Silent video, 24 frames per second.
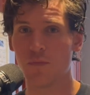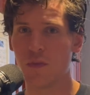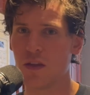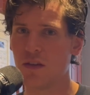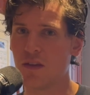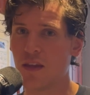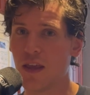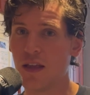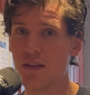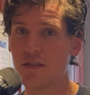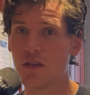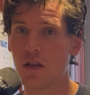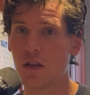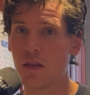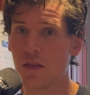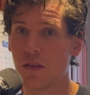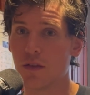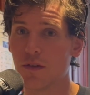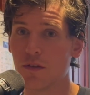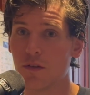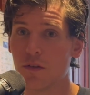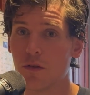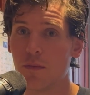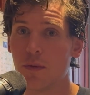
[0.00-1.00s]
it takes a
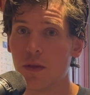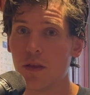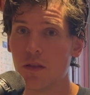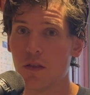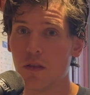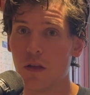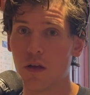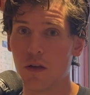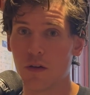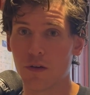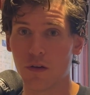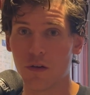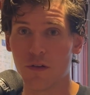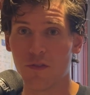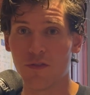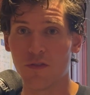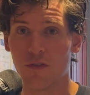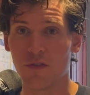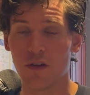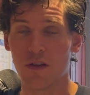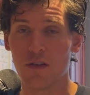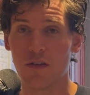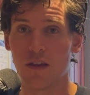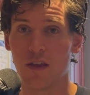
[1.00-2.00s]
little bit longer
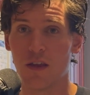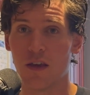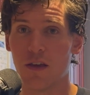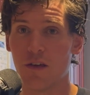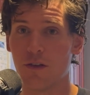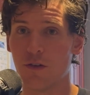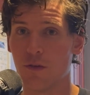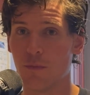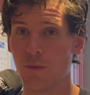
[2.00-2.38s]
for it to hit your